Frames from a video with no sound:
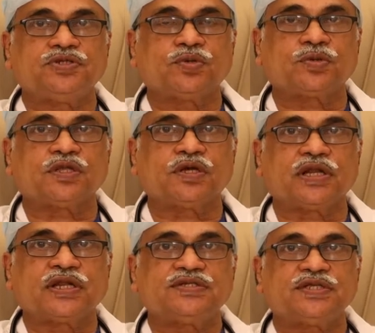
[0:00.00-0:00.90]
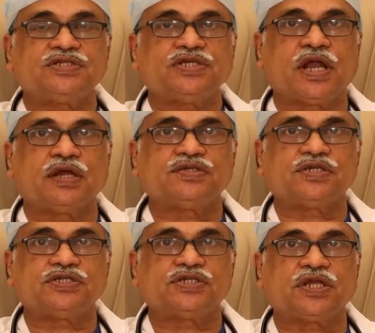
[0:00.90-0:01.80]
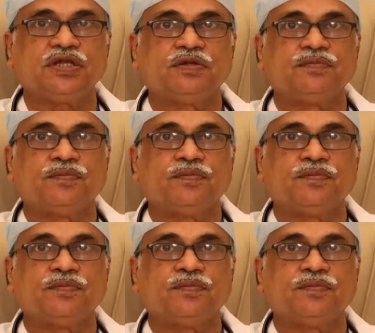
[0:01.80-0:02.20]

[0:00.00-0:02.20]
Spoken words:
due to the anesthesia and surgery.